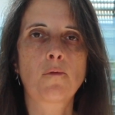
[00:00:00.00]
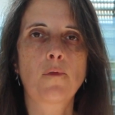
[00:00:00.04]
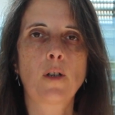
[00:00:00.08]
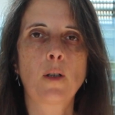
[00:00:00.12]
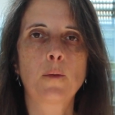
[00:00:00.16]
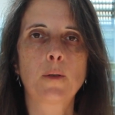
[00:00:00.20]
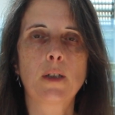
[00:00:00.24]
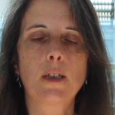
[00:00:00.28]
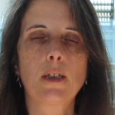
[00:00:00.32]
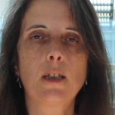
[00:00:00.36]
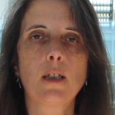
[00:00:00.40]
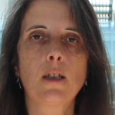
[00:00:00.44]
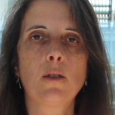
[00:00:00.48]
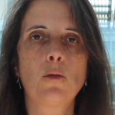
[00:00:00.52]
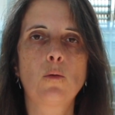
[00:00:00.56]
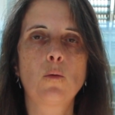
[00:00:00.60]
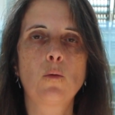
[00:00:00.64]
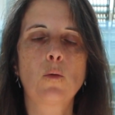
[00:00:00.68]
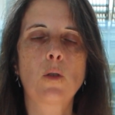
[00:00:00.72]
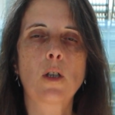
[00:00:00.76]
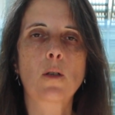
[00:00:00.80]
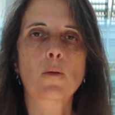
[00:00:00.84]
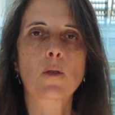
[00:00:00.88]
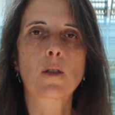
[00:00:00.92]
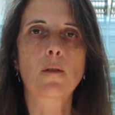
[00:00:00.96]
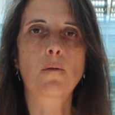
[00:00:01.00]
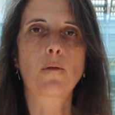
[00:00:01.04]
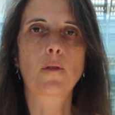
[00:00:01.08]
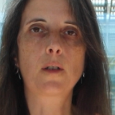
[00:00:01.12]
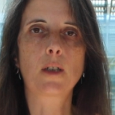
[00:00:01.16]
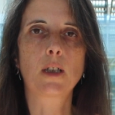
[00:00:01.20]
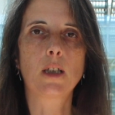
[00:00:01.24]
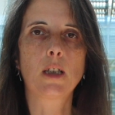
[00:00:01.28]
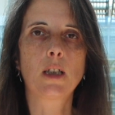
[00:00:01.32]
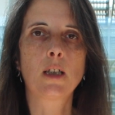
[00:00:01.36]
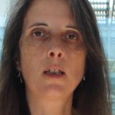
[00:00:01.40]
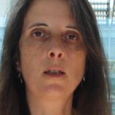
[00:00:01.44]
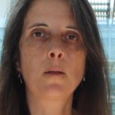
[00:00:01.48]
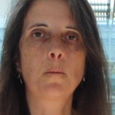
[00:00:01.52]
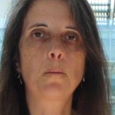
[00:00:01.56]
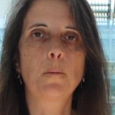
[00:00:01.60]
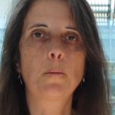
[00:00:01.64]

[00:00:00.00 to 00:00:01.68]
founded in 2013,